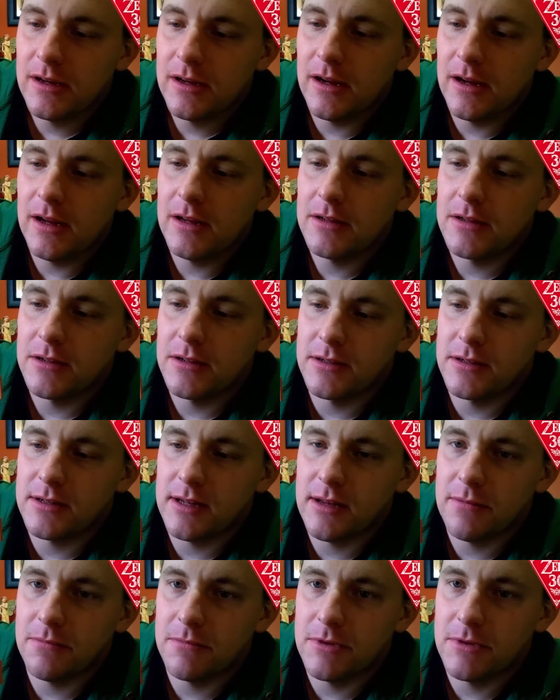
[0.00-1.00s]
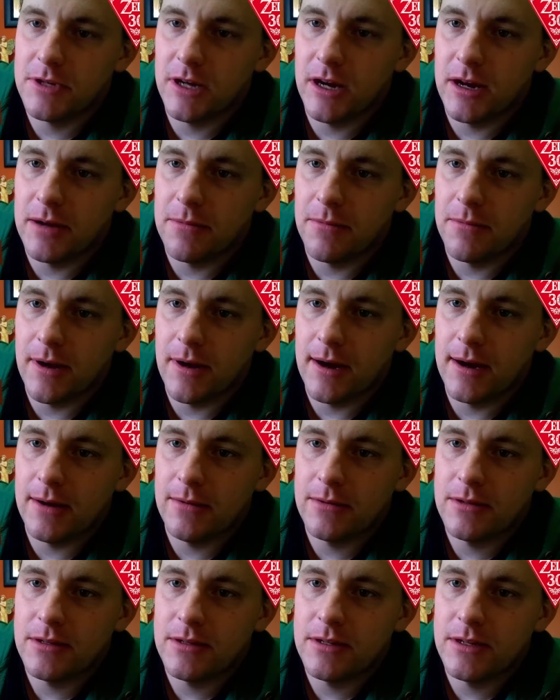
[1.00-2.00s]
Right, and I'll just keep turning him
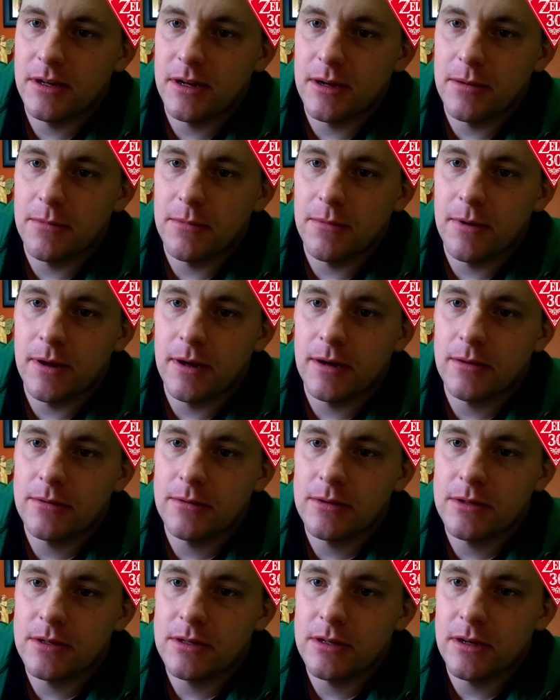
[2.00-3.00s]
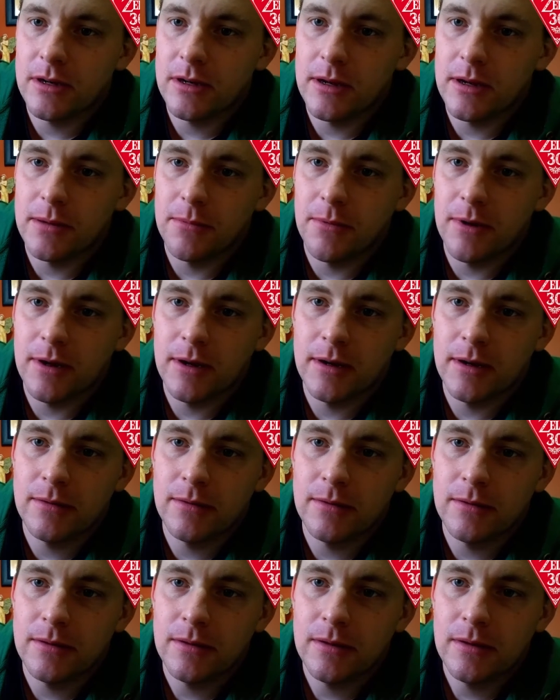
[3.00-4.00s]
around, turning him around, turning him
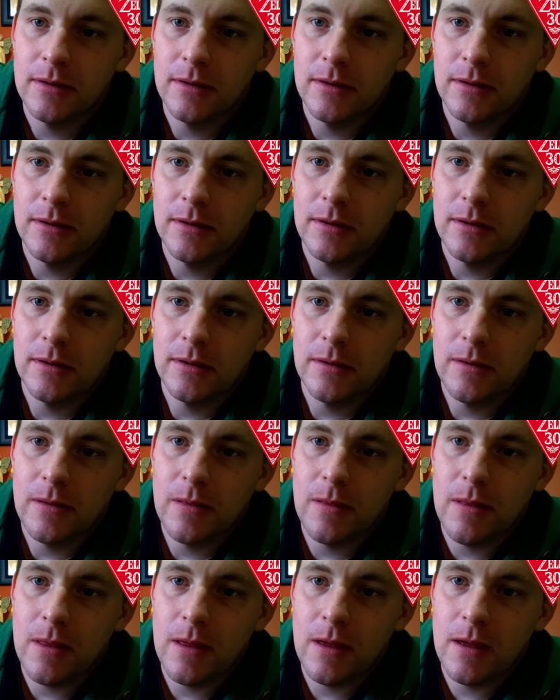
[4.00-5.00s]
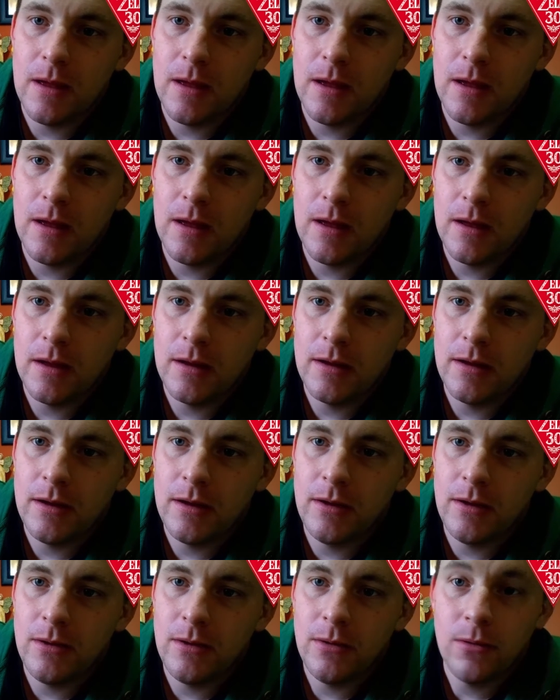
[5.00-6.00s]
around. There
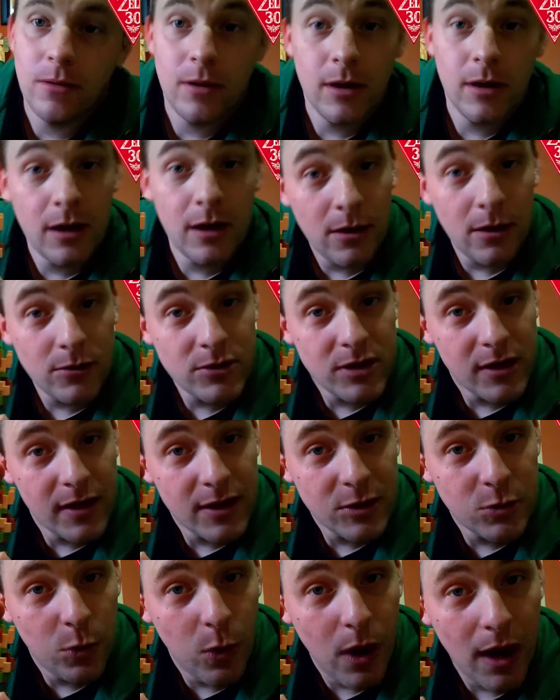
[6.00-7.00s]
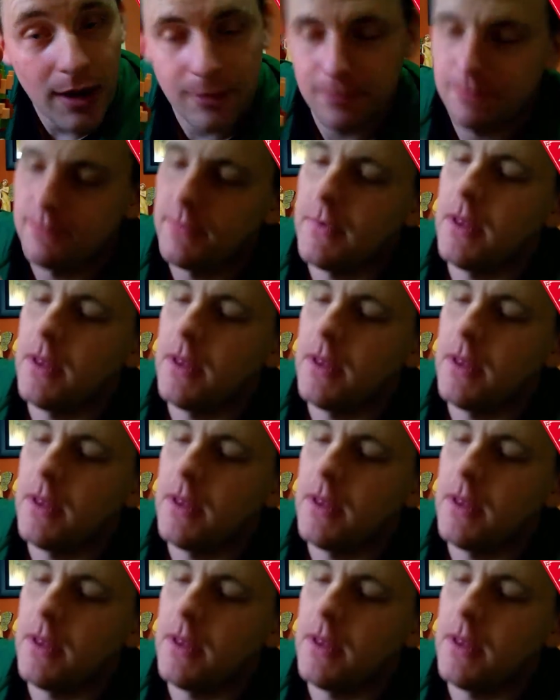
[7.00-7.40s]
you go. So there's one.